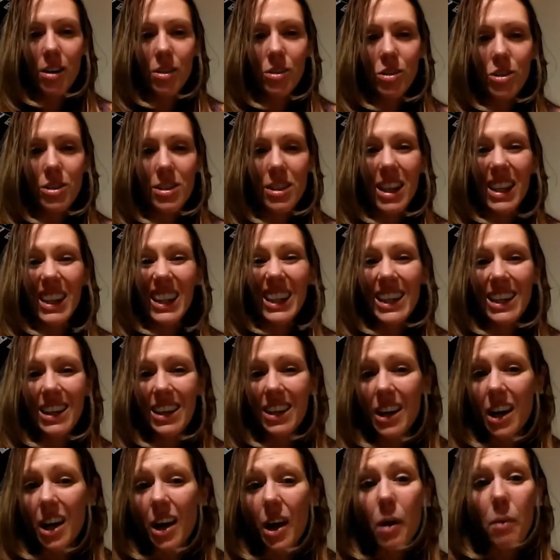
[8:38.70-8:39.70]
just
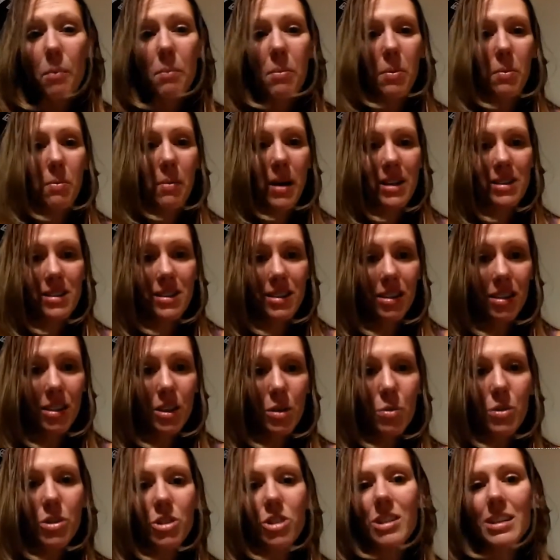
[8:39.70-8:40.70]
cleaning up, basically,
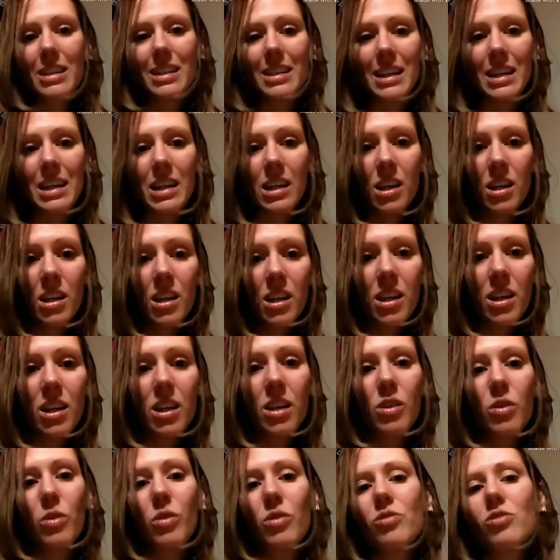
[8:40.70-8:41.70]
which it needed
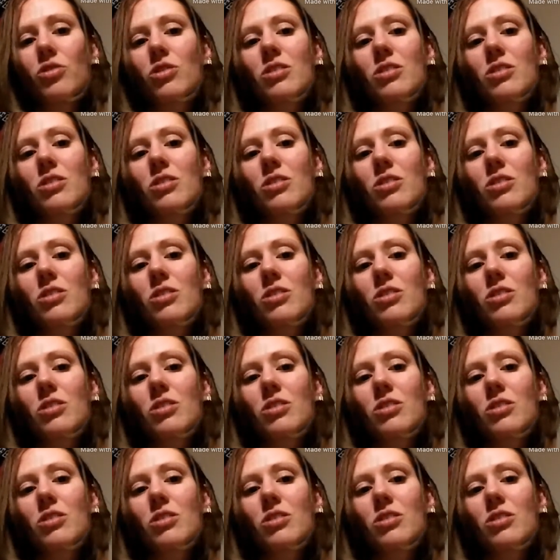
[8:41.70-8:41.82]
it.